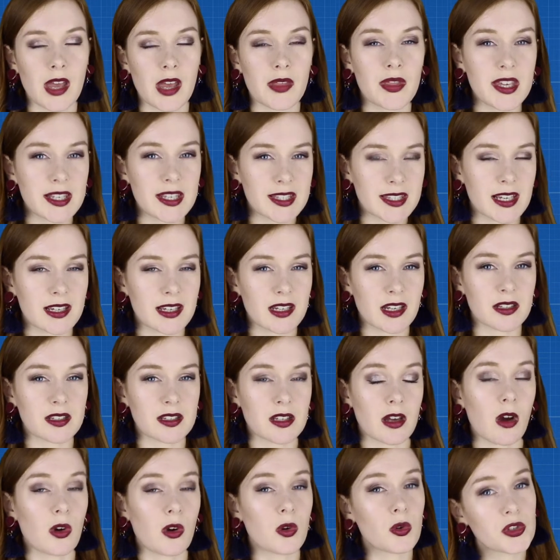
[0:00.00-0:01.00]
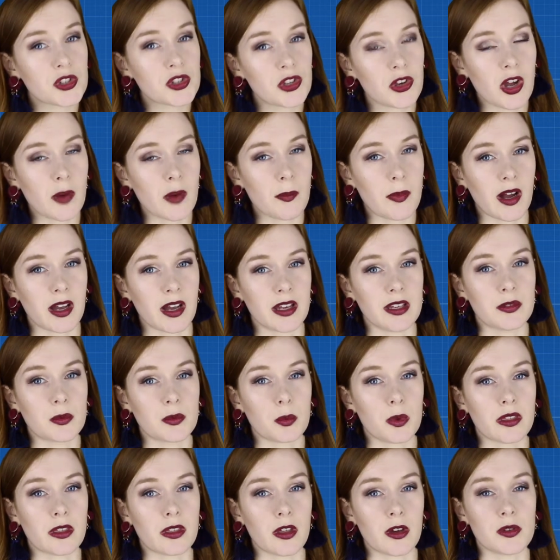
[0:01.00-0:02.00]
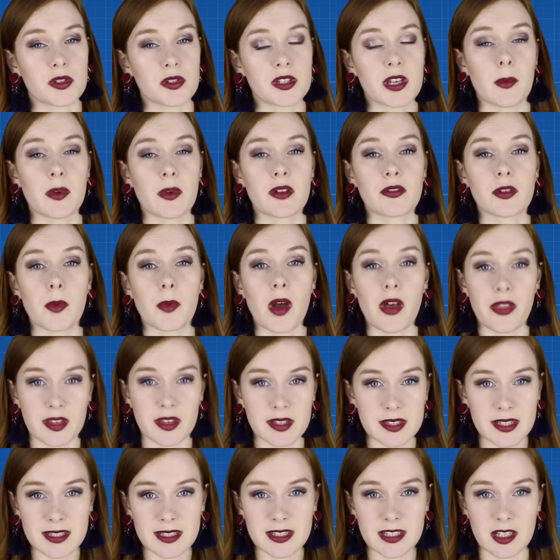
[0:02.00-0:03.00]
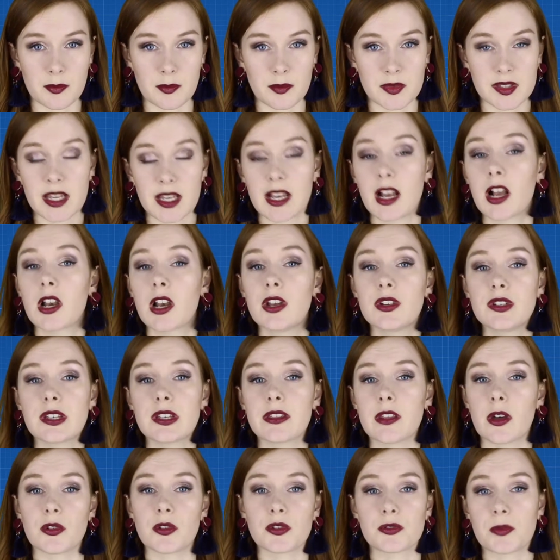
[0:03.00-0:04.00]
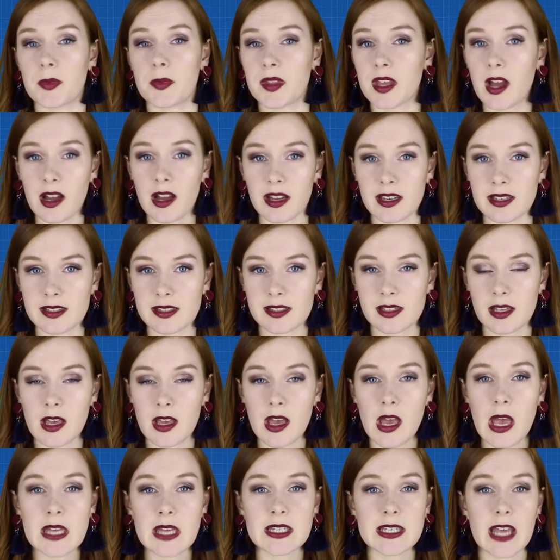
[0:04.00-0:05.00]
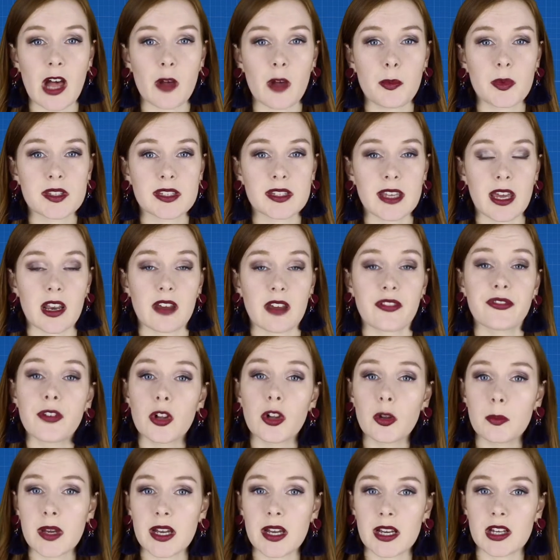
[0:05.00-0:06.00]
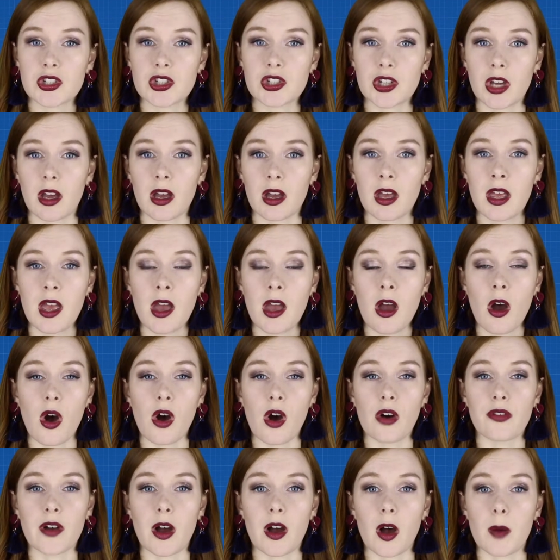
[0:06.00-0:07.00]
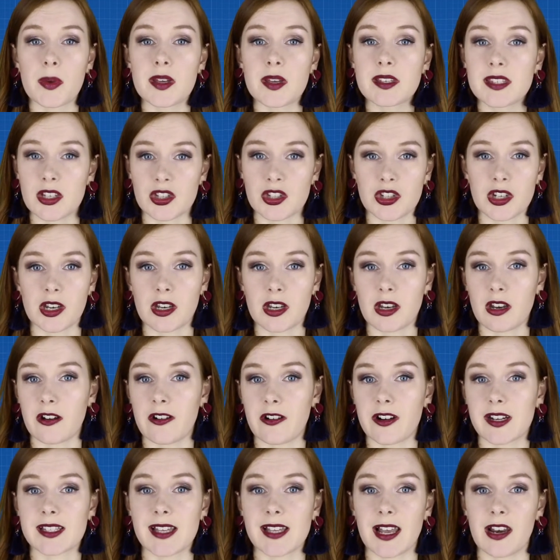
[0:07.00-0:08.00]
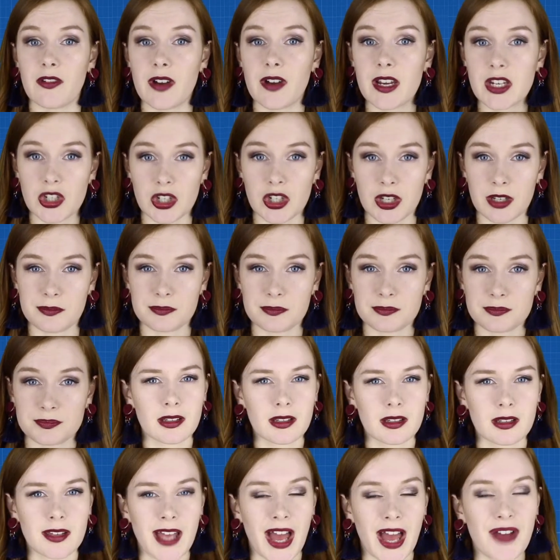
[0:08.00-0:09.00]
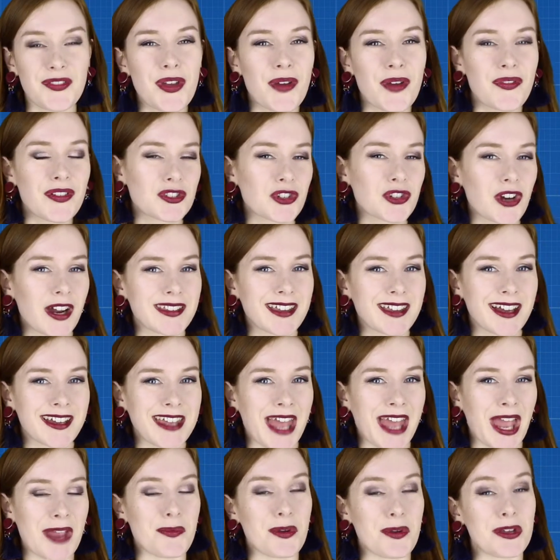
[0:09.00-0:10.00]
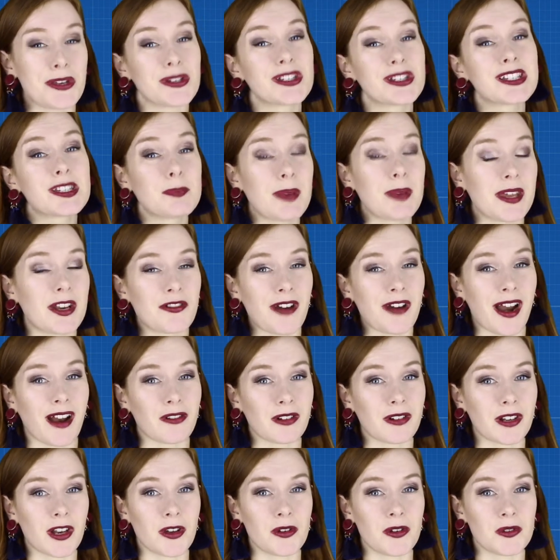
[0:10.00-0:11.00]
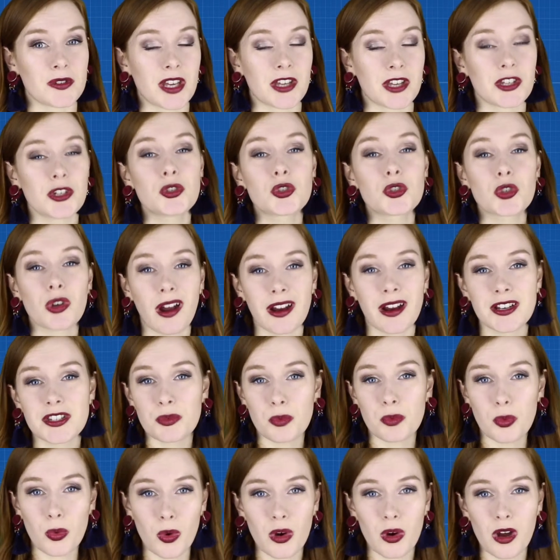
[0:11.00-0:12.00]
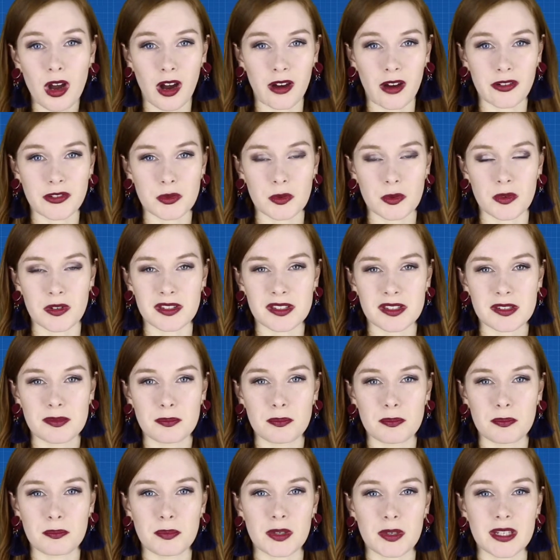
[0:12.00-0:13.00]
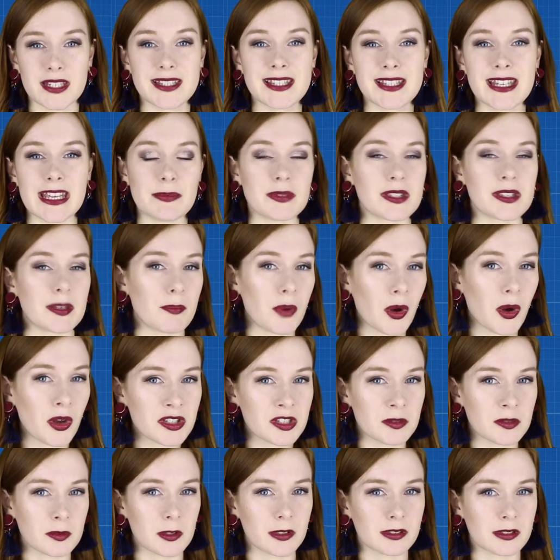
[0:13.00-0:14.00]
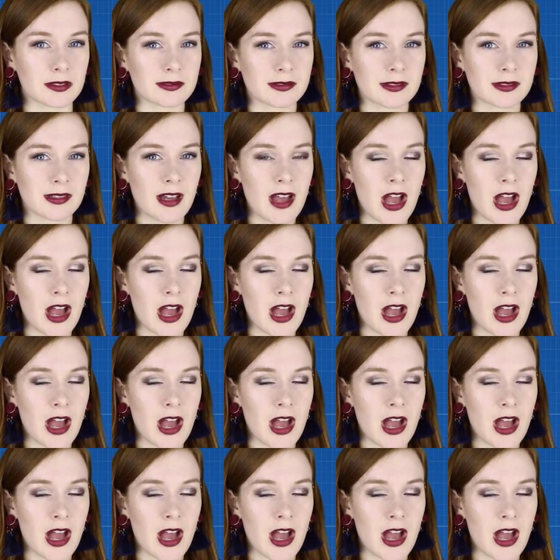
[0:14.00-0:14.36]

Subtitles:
These signals are also combined with those coming from other systems, including those from the eyes, to help us get a full picture of our position and our acceleration. Have you ever tried that game where you spin around loads and you try to walk afterwards, but it seems impossible?